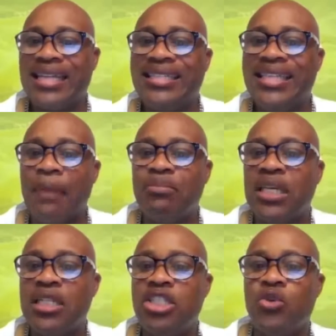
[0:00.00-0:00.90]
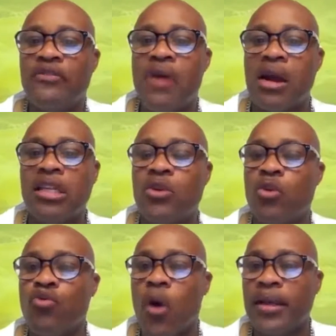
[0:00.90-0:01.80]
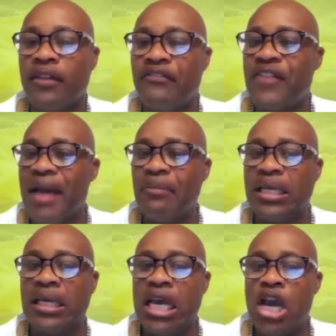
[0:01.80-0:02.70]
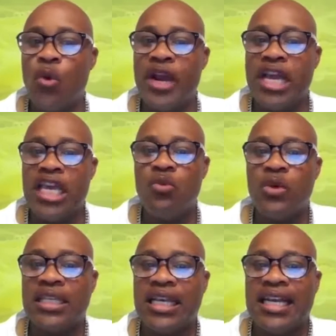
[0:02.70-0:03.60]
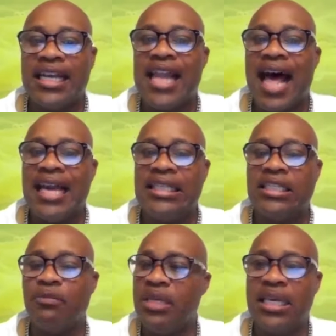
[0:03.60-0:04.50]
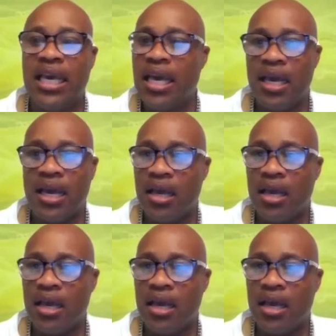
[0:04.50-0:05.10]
Adopted into a royal family where he was in line to be king.